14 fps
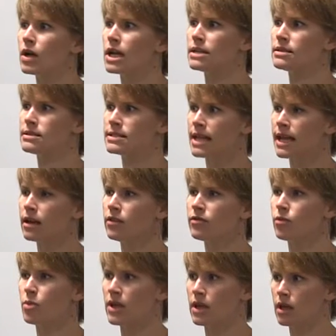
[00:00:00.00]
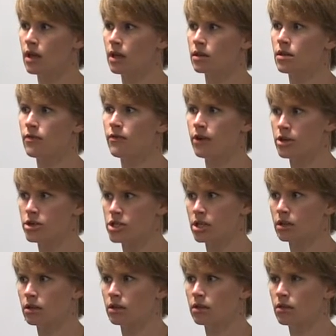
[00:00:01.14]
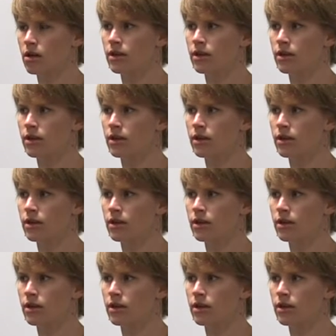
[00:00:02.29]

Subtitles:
Instead of being the version